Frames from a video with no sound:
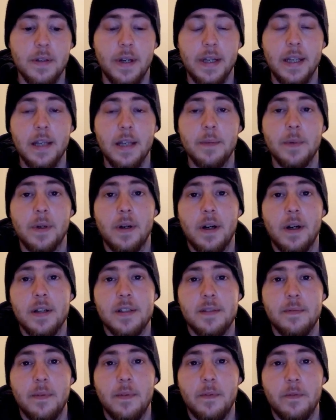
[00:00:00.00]
so I came
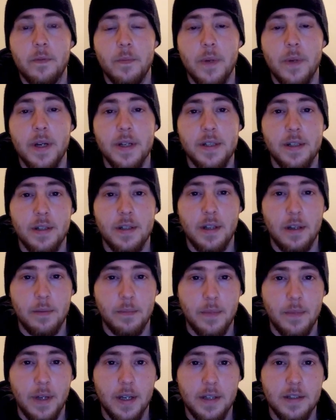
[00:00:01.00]
across some information
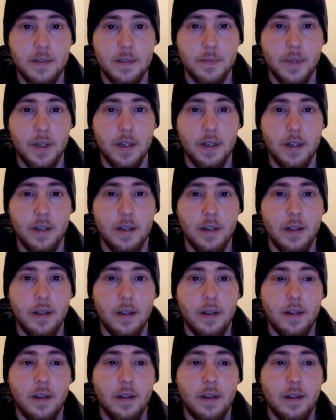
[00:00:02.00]
that makes me